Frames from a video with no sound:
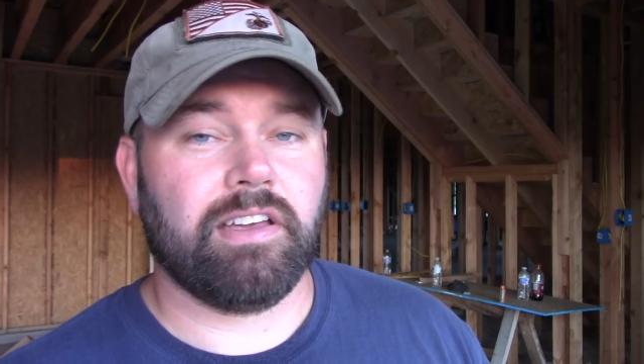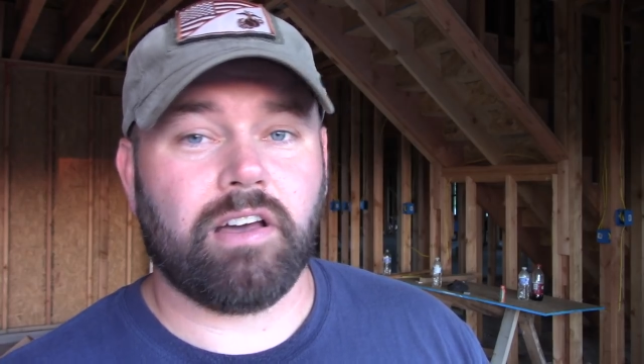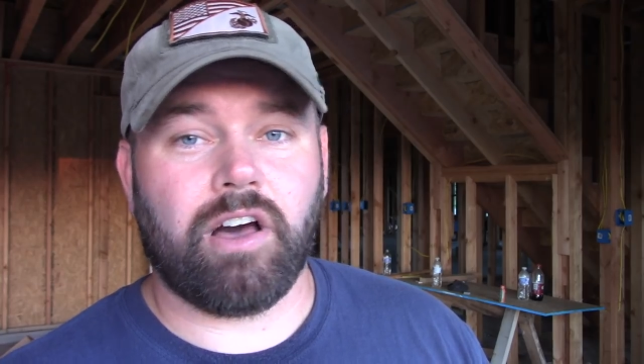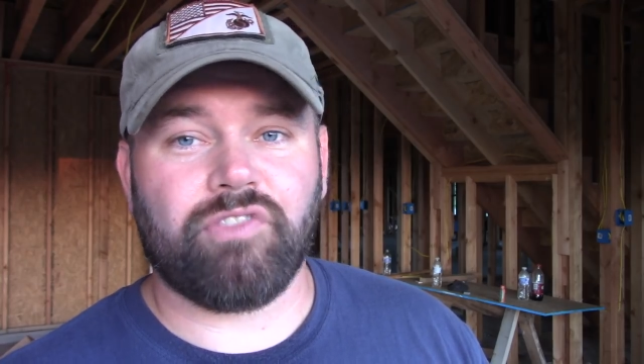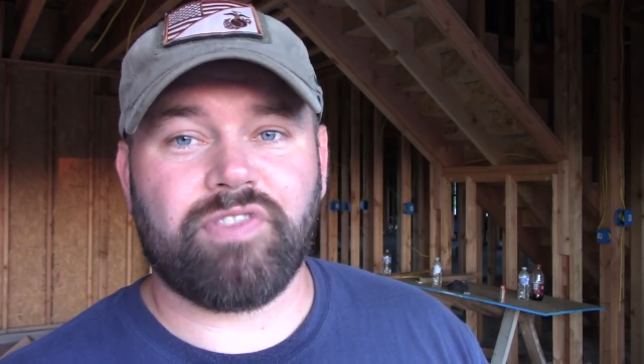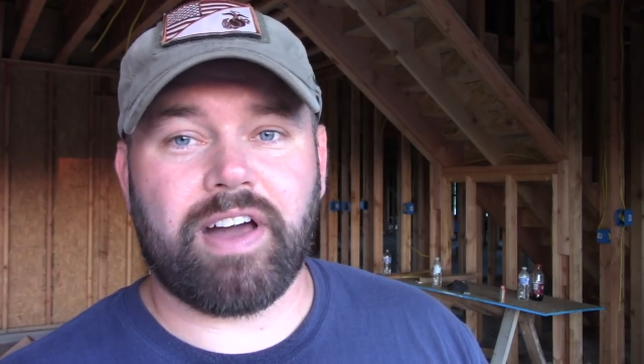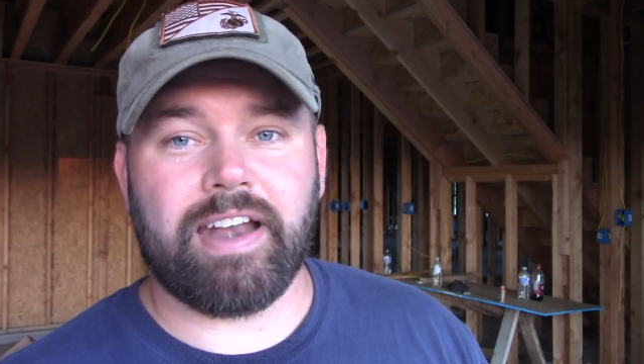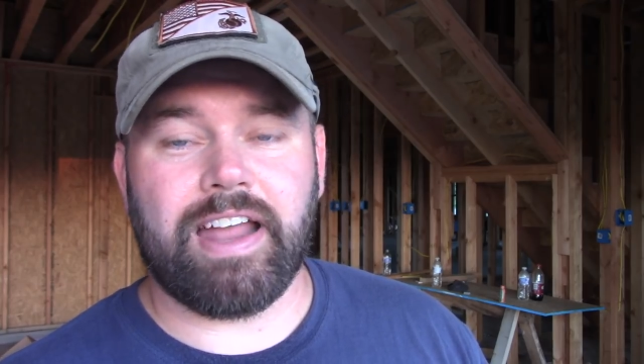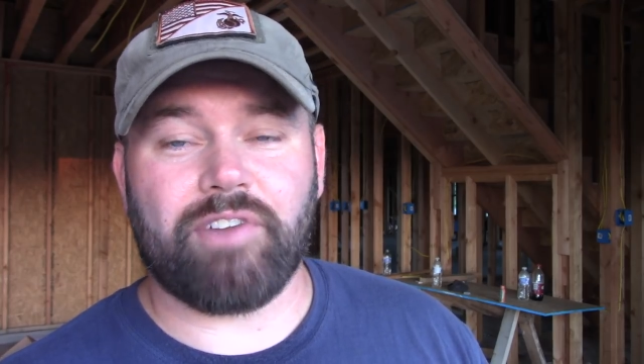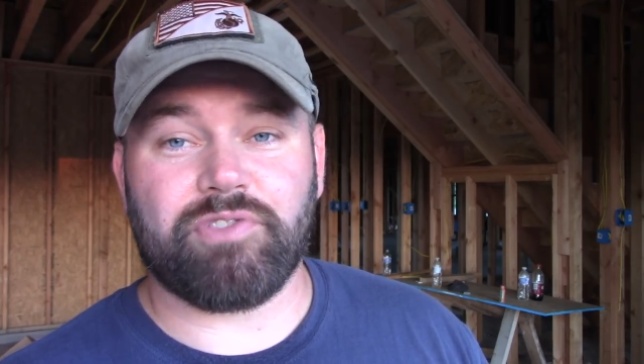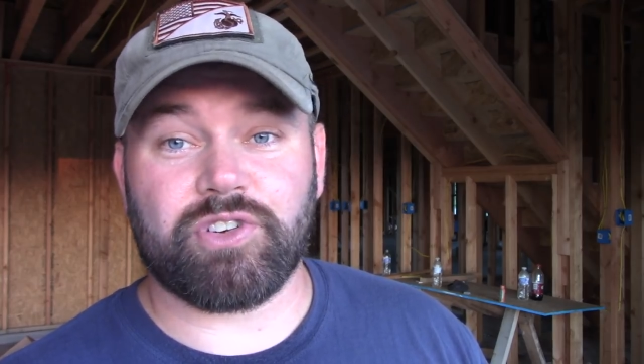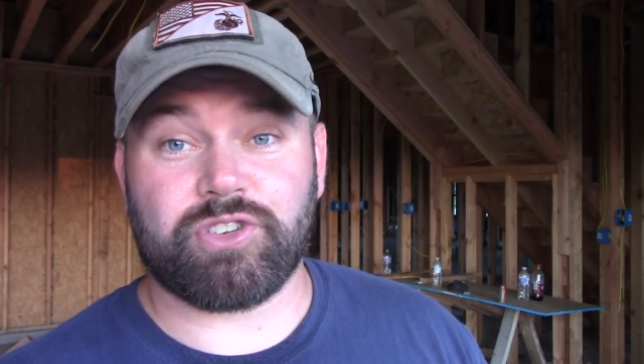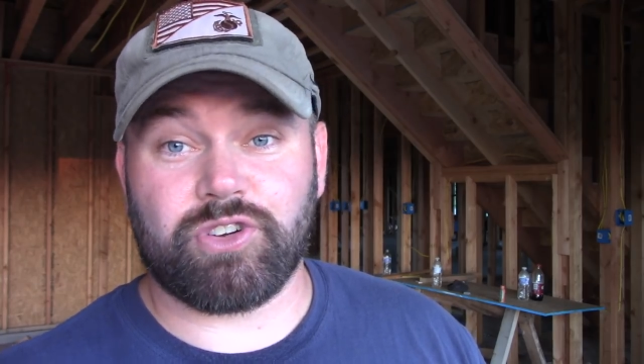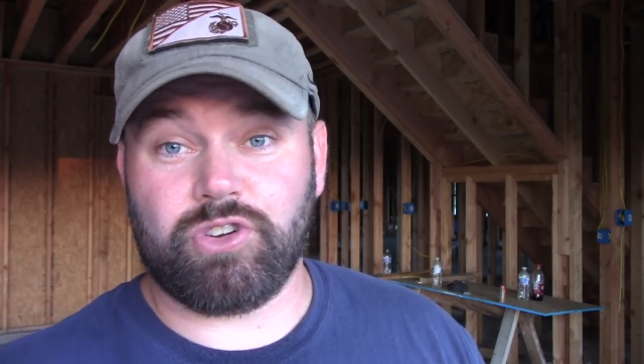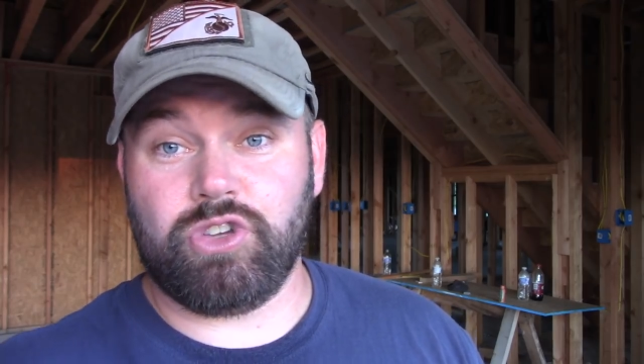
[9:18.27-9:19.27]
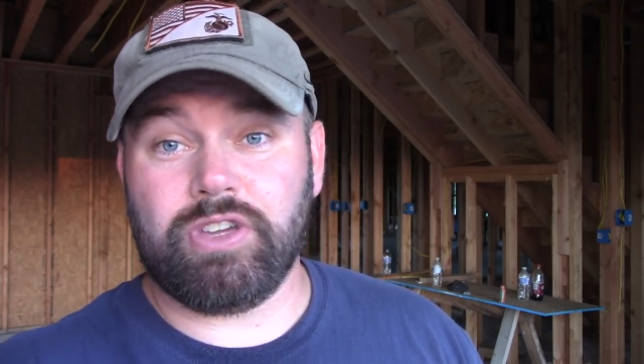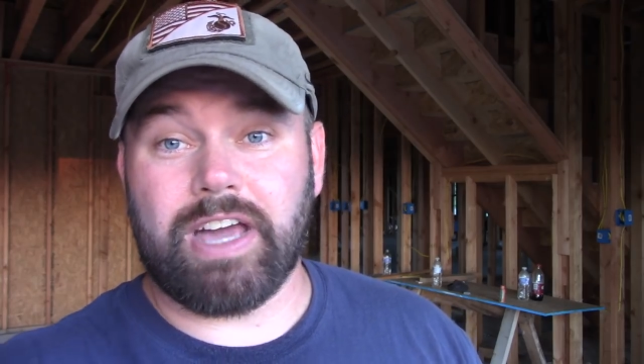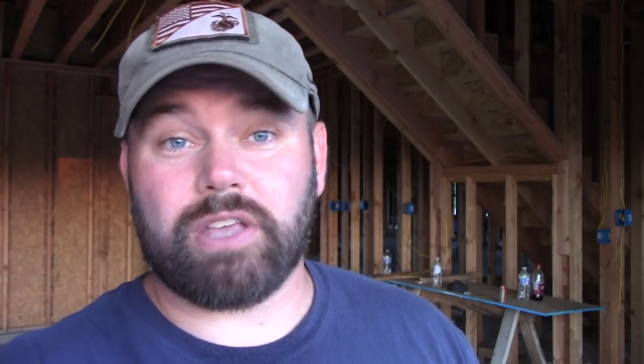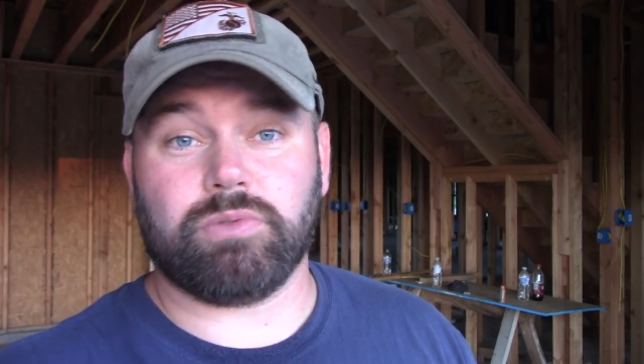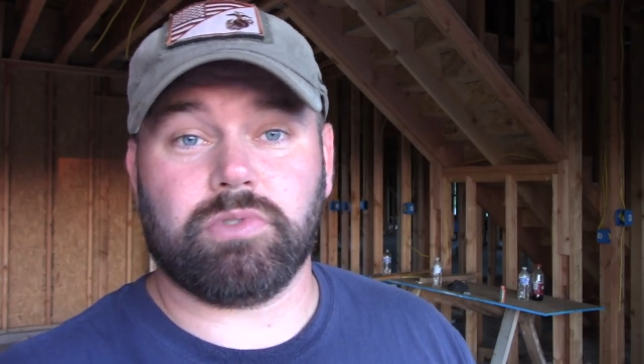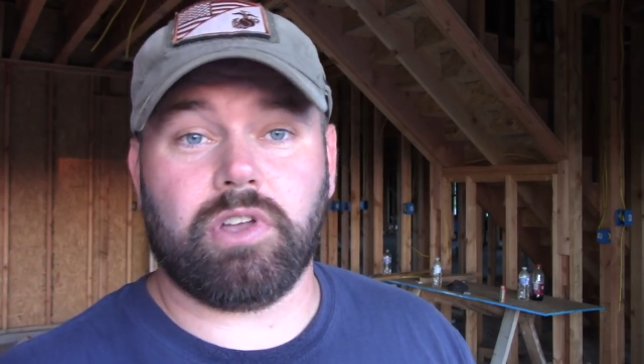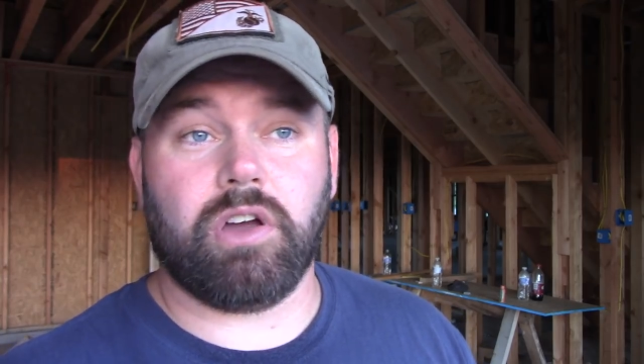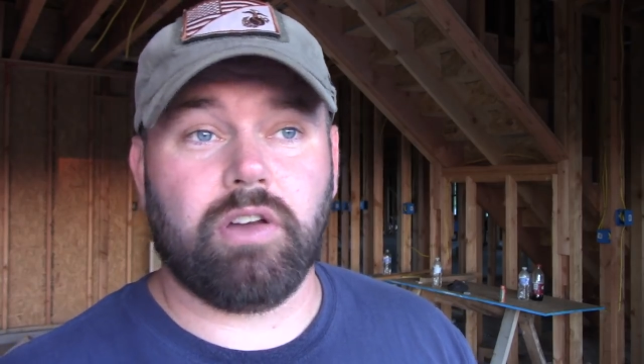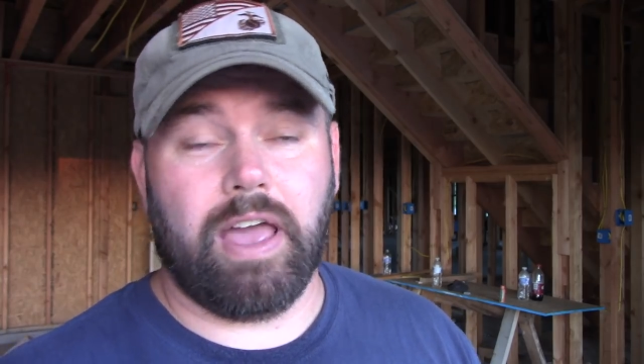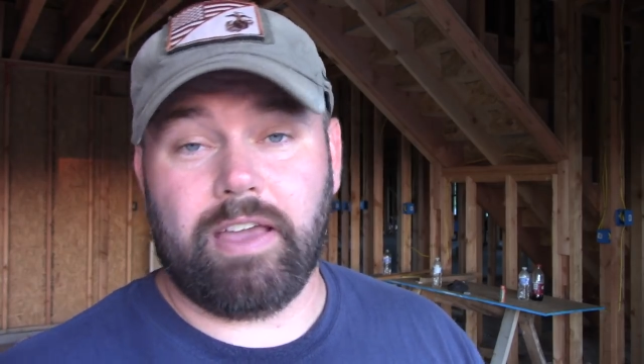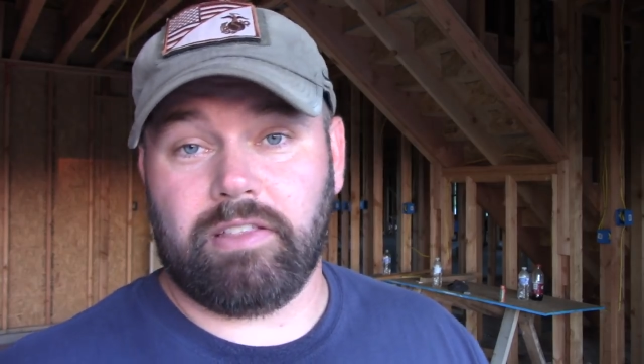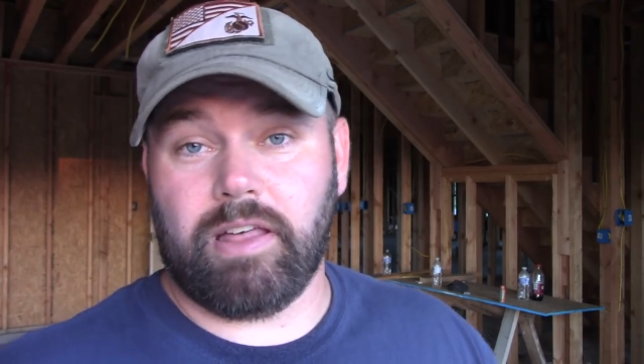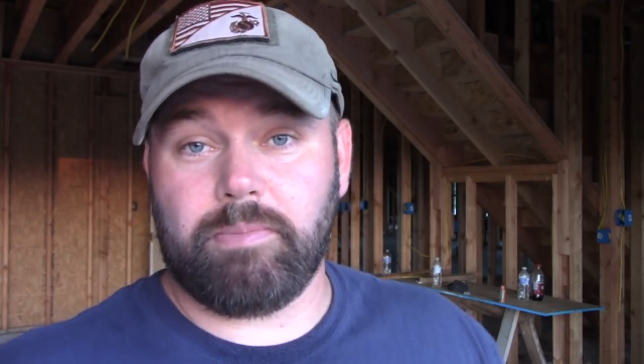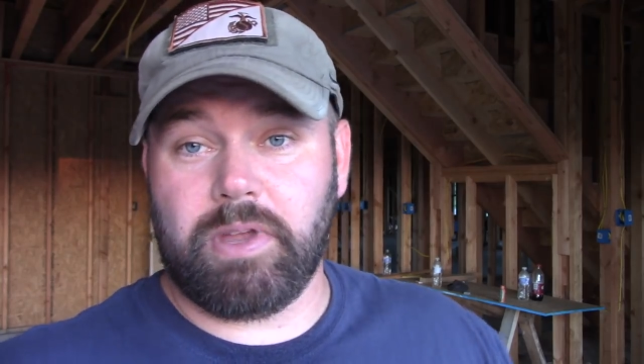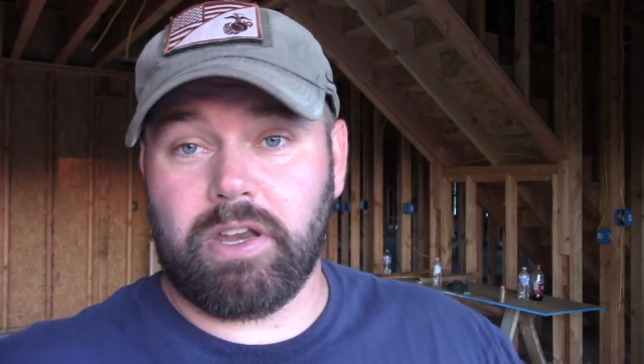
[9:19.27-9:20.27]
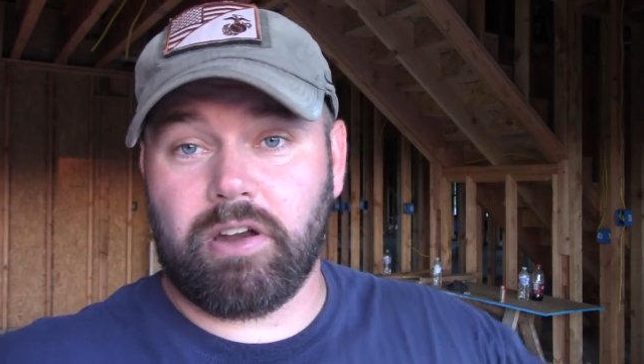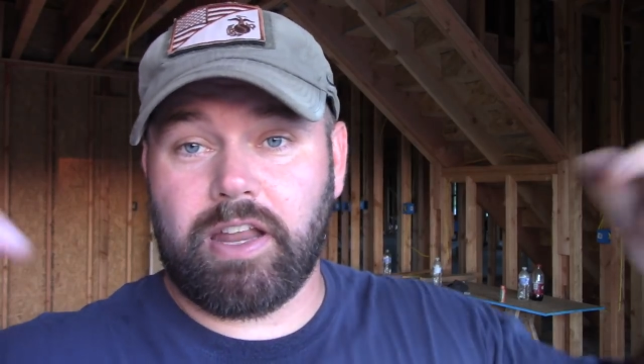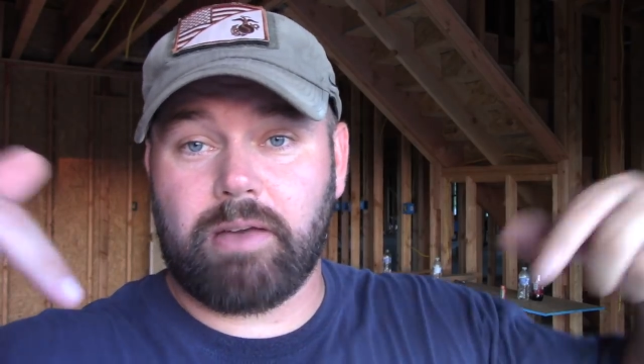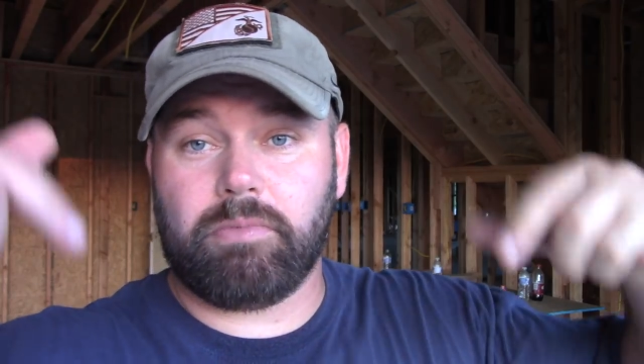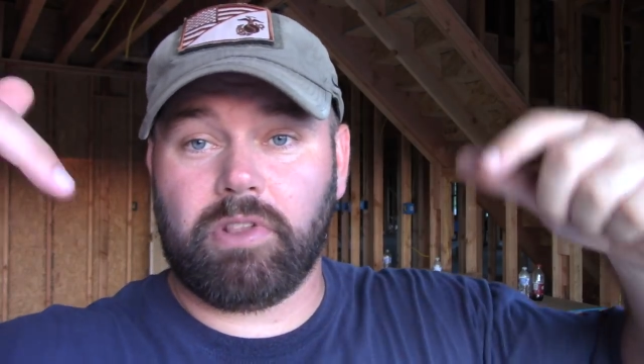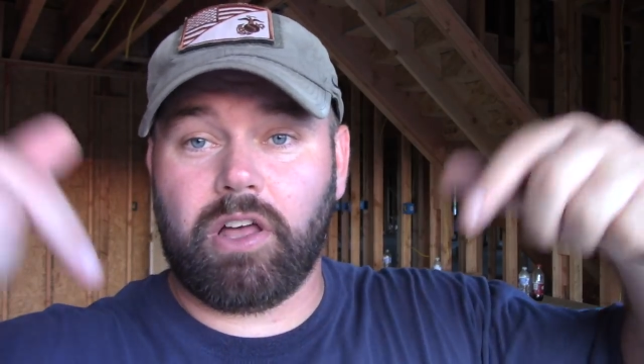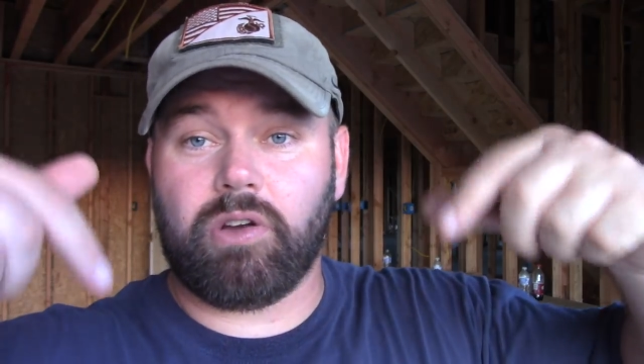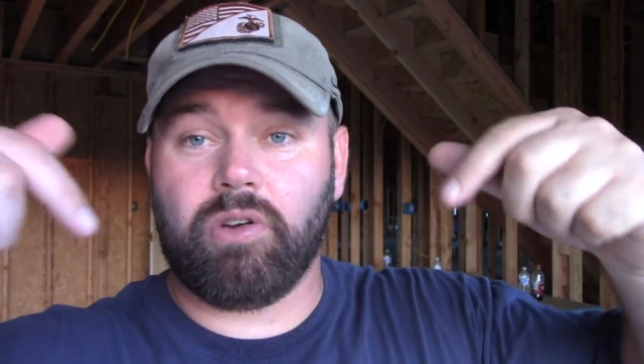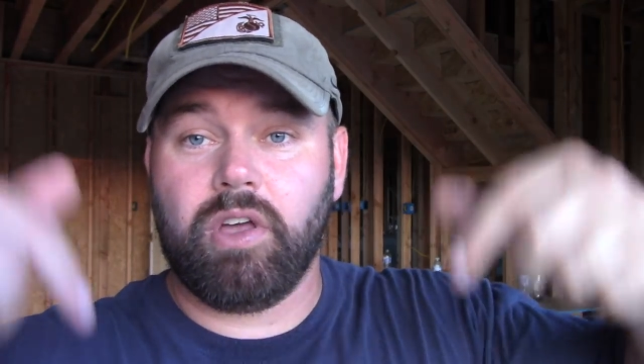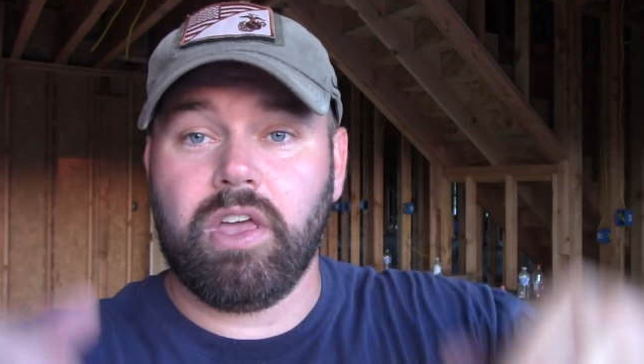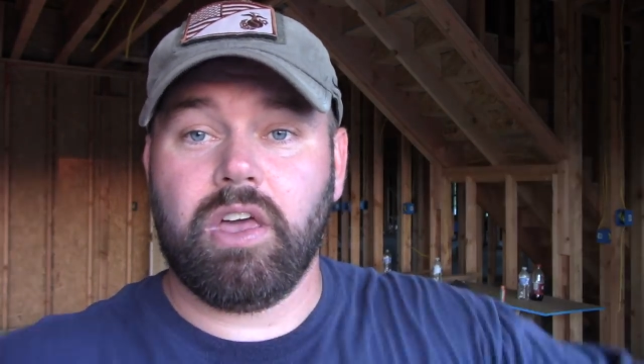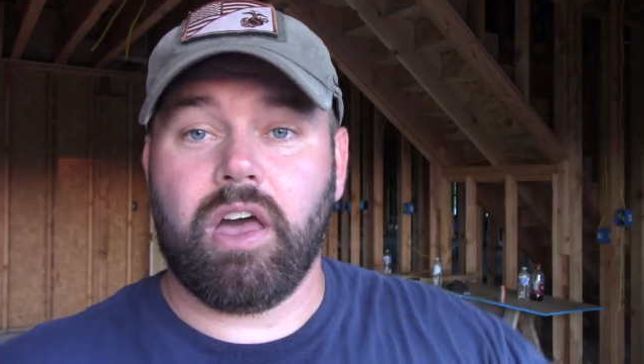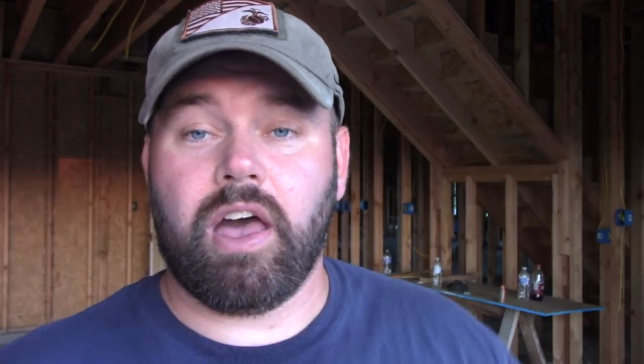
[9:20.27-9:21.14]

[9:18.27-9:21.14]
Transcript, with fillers: I'll find out for sure. You guys will know. Hey, let me know down below.